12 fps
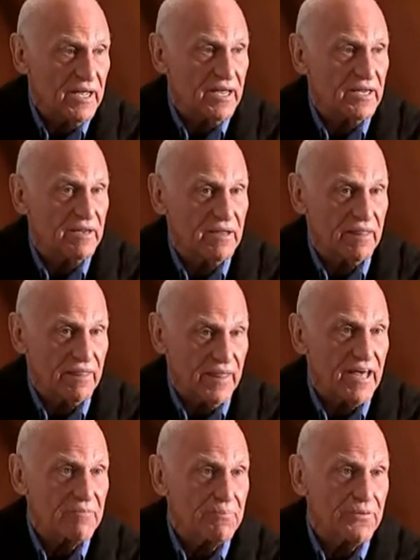And
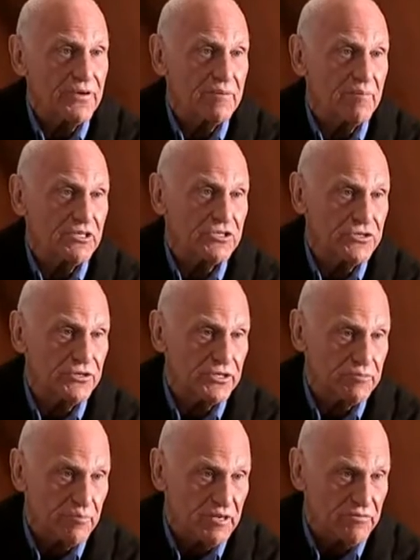that pretty much
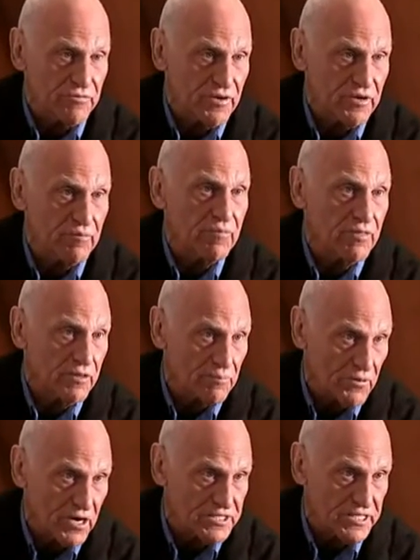took me from the
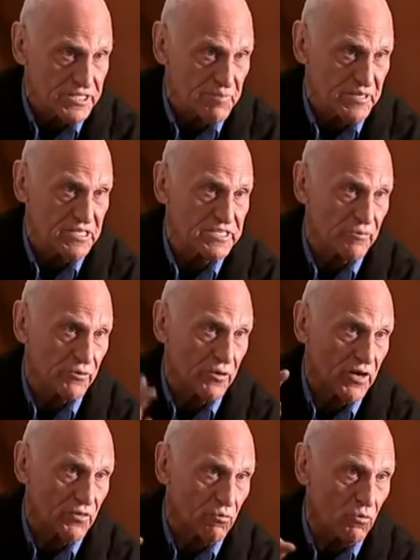process pieces that were
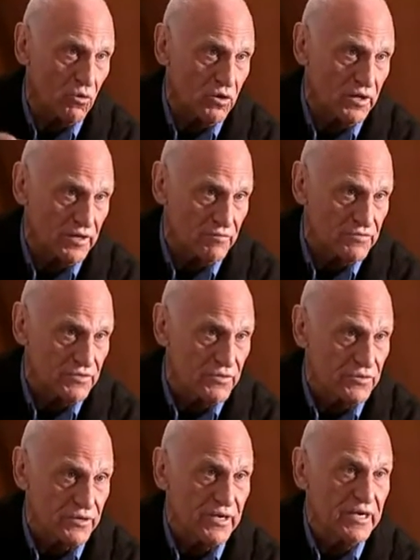on the wall and the
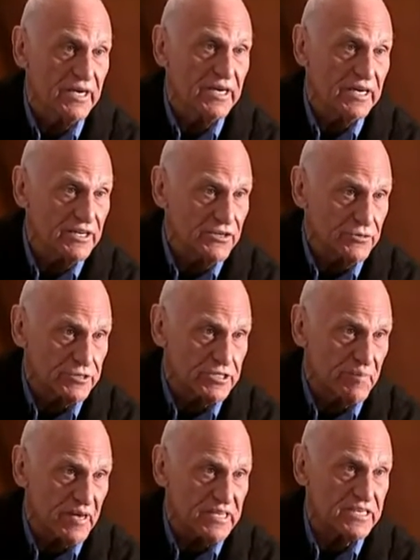floor into a
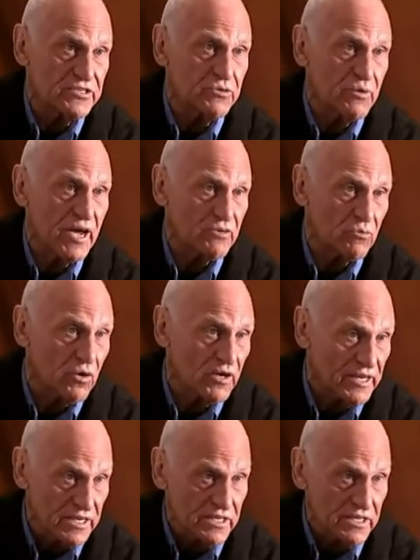space that you had to walk